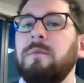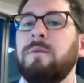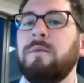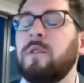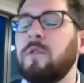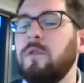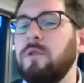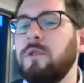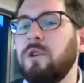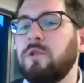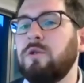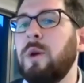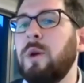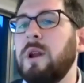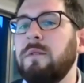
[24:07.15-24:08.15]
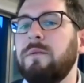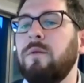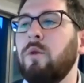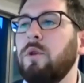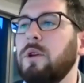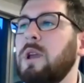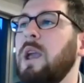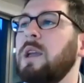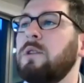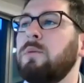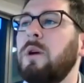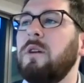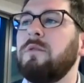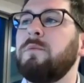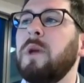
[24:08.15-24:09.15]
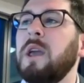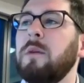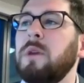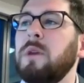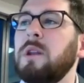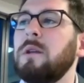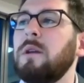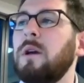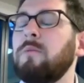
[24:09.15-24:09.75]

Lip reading: fiscal year 24 K-12 payment,